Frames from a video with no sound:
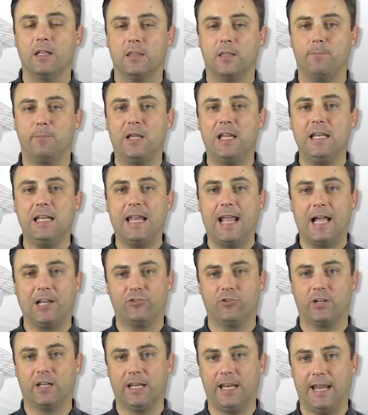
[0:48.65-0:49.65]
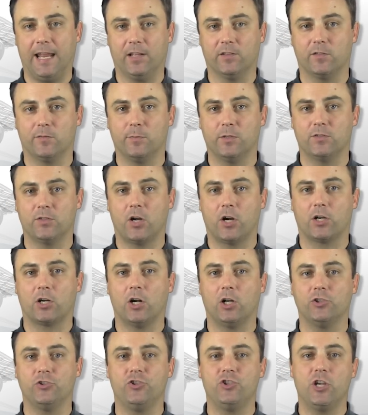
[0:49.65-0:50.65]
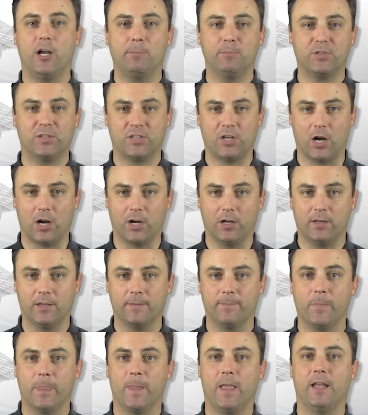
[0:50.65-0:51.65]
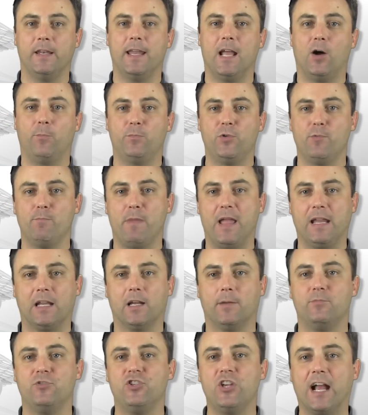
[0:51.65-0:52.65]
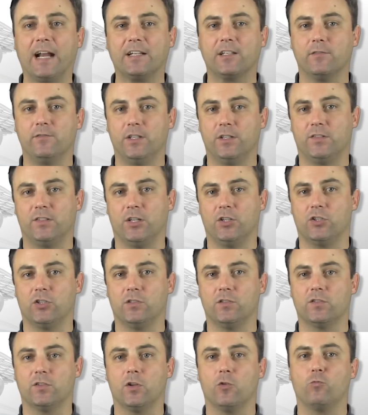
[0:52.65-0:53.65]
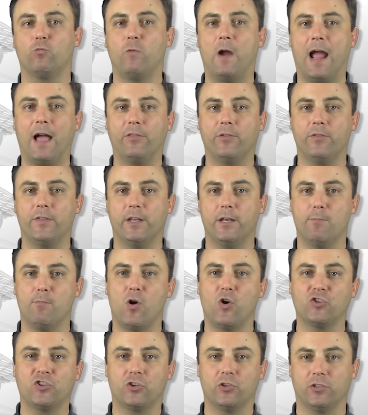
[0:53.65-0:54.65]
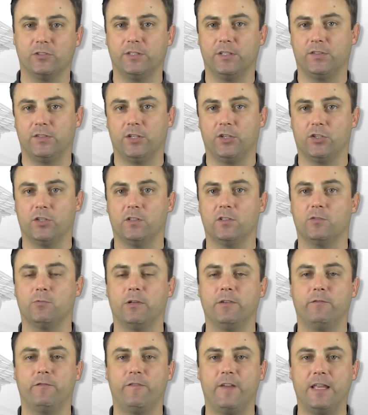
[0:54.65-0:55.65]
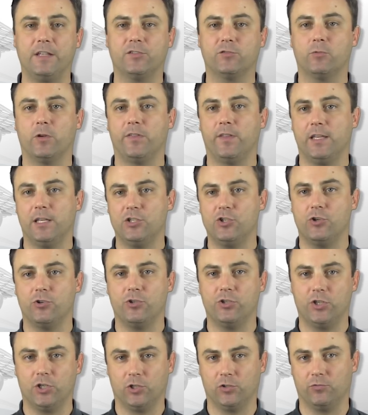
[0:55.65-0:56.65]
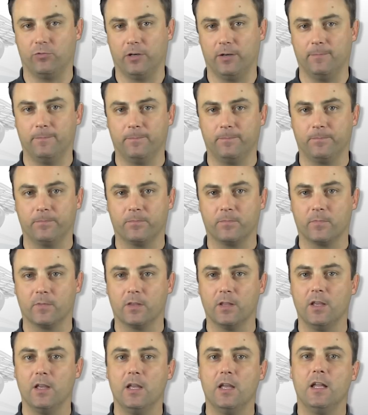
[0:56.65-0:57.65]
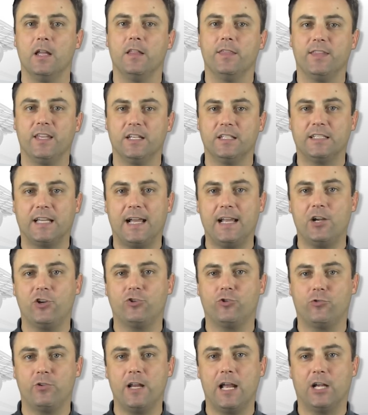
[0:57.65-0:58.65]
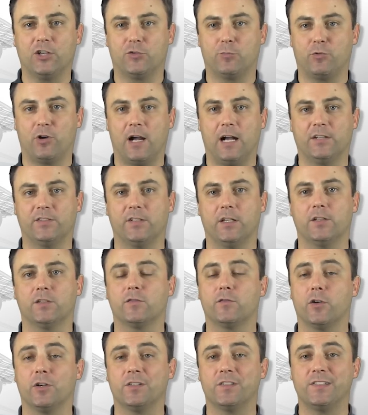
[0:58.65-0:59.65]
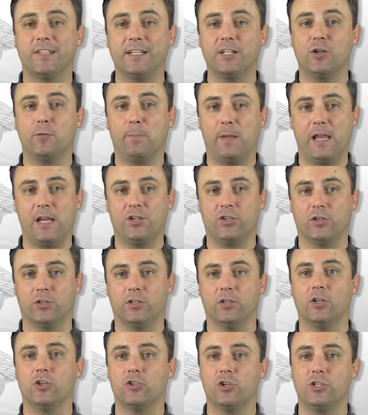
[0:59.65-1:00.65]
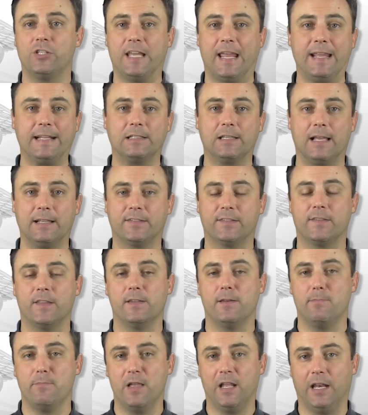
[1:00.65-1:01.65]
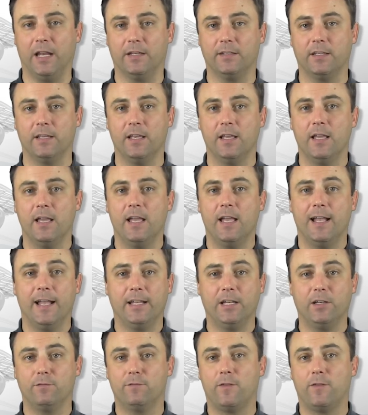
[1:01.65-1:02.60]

The pediatric enhancements are called Jump Start and help you make objective decisions rather than emotional decisions when faced with injured children. The entire triage process for a single patient should take less than a minute and